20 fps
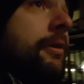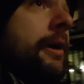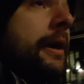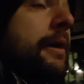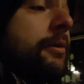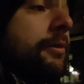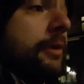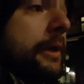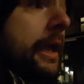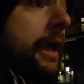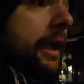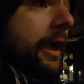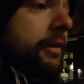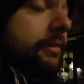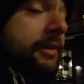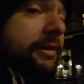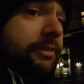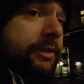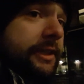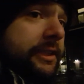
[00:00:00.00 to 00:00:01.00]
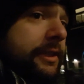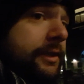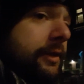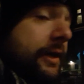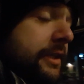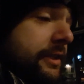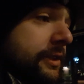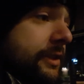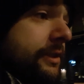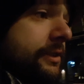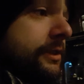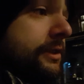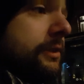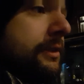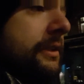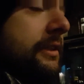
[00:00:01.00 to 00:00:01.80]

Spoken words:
where we have different integrations to